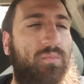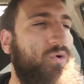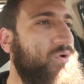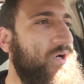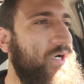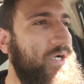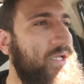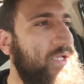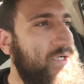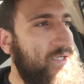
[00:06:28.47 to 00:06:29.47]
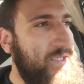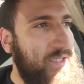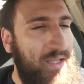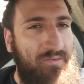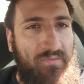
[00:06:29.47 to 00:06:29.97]
more
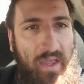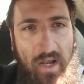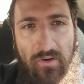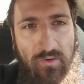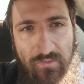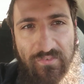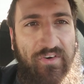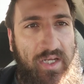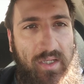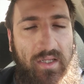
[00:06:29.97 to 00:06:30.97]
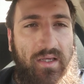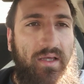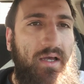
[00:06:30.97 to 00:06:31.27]
kind of error-free,